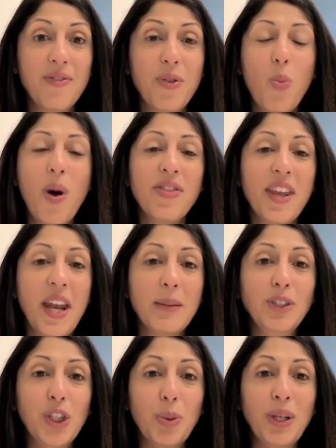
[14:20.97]
The one that I'm
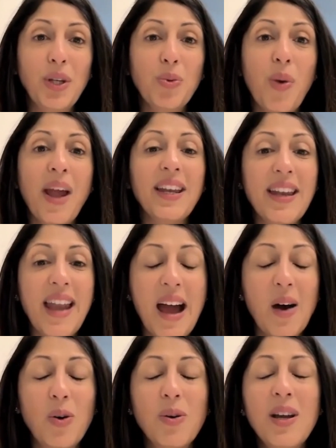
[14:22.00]
showing you right
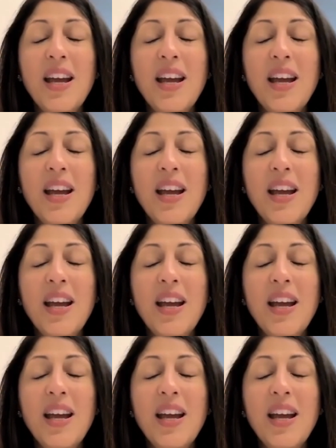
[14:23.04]
now